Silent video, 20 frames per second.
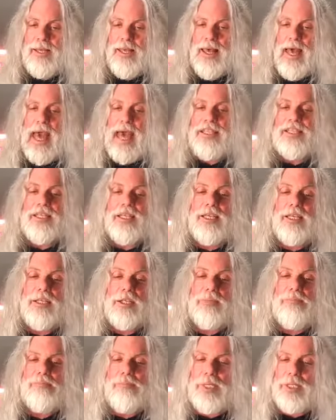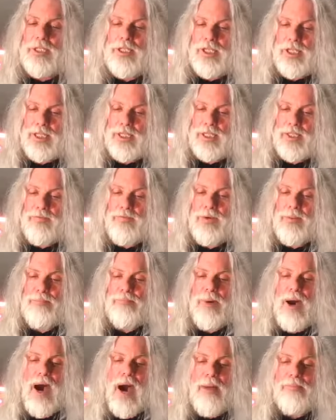has killed millions from
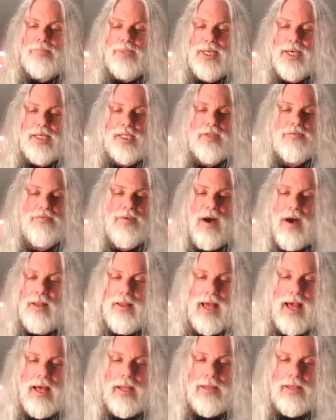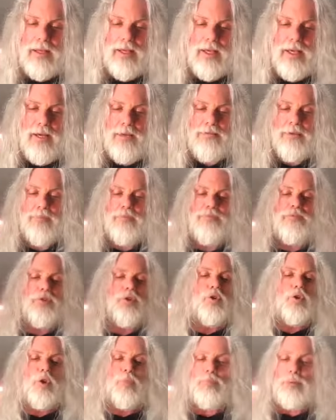bomb test fallout, from
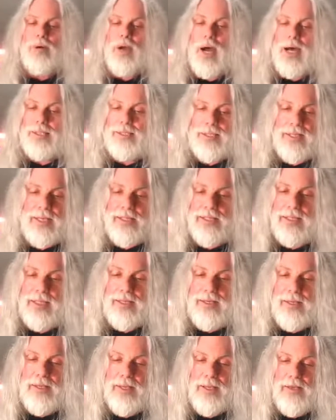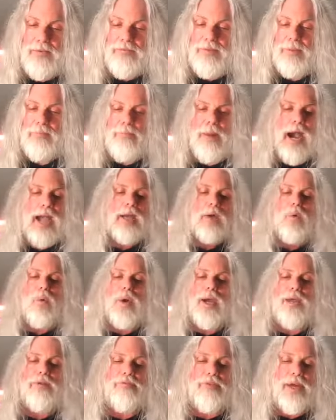fuel processing, from
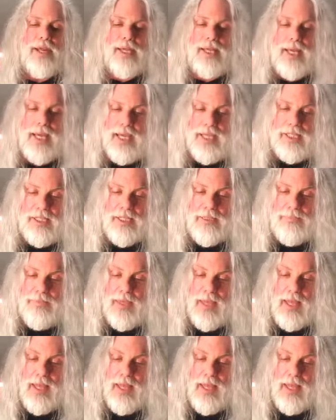microwave radiation,